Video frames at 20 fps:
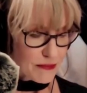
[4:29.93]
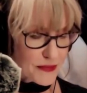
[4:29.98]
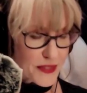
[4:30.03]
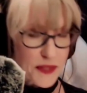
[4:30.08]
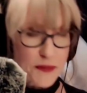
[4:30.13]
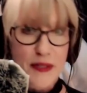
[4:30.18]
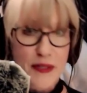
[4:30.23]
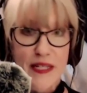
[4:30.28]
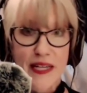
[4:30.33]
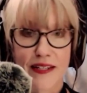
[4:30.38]

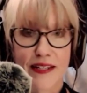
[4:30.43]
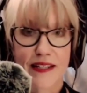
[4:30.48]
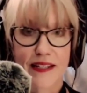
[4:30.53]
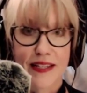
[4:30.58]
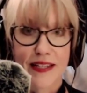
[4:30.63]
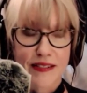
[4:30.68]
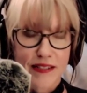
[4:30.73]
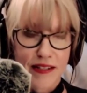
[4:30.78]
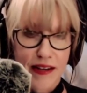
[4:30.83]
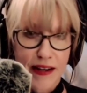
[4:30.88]
But yeah, the
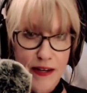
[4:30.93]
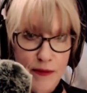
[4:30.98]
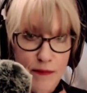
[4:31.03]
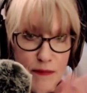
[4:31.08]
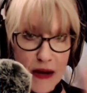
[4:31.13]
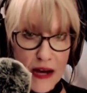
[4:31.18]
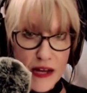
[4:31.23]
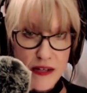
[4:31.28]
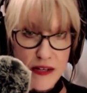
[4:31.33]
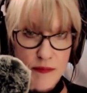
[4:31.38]
entire
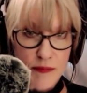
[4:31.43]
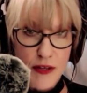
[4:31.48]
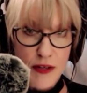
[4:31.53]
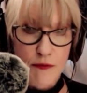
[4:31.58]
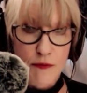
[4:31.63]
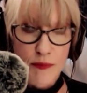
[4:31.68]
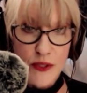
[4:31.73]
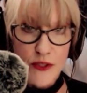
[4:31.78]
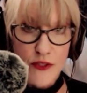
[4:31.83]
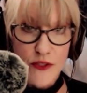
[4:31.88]
bottom of
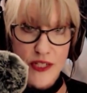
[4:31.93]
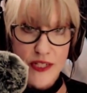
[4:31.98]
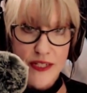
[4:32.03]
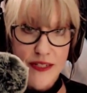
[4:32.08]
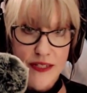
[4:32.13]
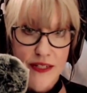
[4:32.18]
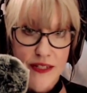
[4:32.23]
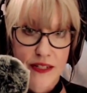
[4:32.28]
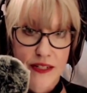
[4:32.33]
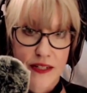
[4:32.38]
Mildred
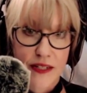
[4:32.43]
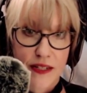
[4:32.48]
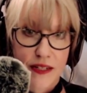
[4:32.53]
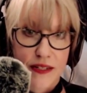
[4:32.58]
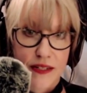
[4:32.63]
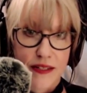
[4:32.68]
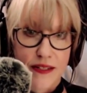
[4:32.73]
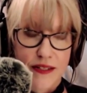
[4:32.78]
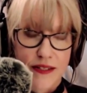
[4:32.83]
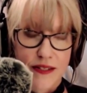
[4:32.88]

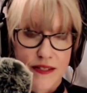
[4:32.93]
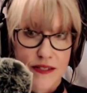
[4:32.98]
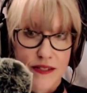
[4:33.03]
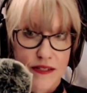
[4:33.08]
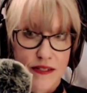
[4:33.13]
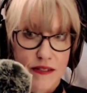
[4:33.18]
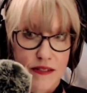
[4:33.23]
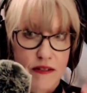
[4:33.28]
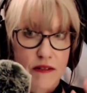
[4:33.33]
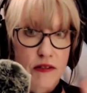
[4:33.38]
is
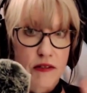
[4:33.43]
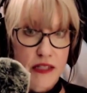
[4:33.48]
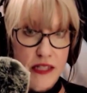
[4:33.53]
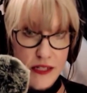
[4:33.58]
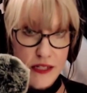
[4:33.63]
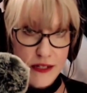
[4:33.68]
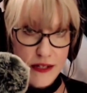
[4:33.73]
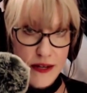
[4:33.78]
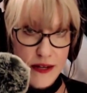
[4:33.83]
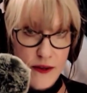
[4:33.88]
clean
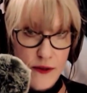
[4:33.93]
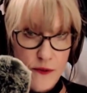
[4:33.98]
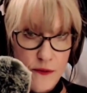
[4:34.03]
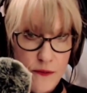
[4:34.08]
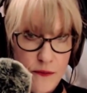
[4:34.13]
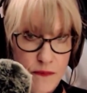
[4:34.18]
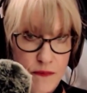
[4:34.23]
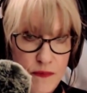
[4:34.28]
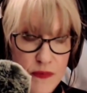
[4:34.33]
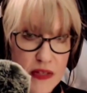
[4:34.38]
now.
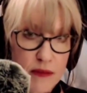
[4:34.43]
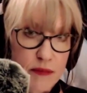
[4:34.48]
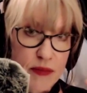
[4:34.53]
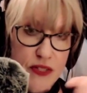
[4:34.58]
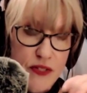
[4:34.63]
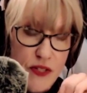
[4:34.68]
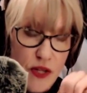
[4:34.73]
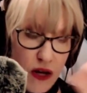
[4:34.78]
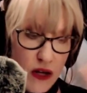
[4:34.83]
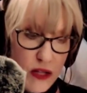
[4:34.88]
That means
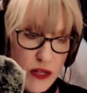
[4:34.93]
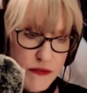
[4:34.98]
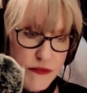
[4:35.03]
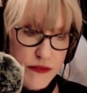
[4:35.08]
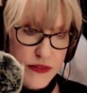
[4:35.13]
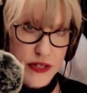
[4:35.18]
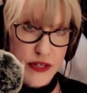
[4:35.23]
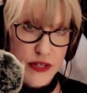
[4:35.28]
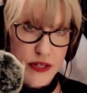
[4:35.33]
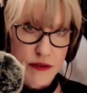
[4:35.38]
all of
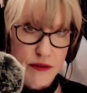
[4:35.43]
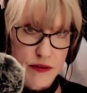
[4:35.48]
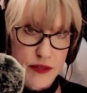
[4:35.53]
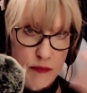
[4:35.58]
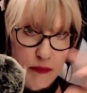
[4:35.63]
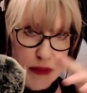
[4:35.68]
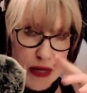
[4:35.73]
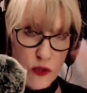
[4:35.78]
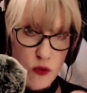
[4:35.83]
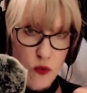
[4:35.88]
the
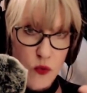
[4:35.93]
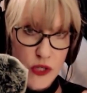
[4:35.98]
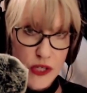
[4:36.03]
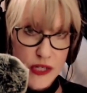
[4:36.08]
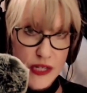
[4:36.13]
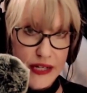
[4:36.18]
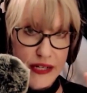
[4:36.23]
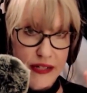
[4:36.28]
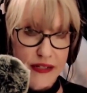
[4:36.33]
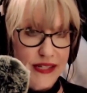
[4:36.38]
metal
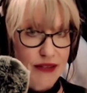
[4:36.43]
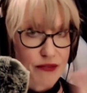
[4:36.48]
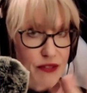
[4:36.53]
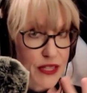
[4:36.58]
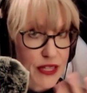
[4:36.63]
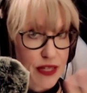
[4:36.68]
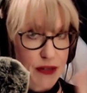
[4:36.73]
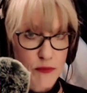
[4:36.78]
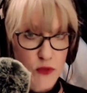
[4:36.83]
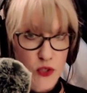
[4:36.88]
workings,
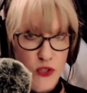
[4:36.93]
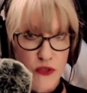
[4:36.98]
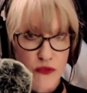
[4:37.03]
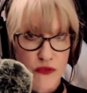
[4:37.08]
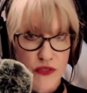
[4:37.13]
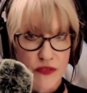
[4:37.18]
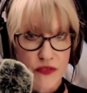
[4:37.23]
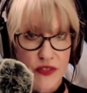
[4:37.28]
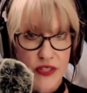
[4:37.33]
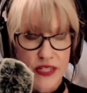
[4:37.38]
everything moves,
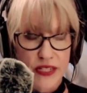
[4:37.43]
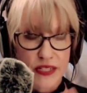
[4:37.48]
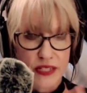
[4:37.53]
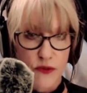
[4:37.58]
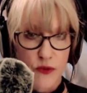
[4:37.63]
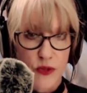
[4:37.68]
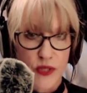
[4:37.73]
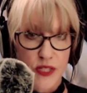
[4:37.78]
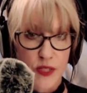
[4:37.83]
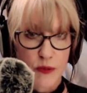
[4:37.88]
everything does
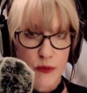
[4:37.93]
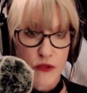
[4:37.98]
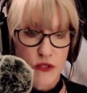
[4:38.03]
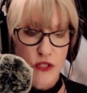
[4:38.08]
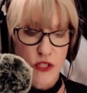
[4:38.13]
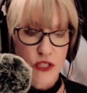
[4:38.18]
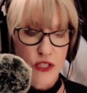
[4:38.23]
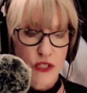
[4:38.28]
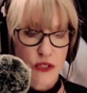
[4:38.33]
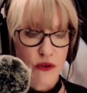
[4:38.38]
what it's supposed to
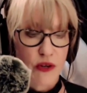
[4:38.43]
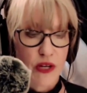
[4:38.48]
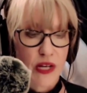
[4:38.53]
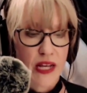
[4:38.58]
do.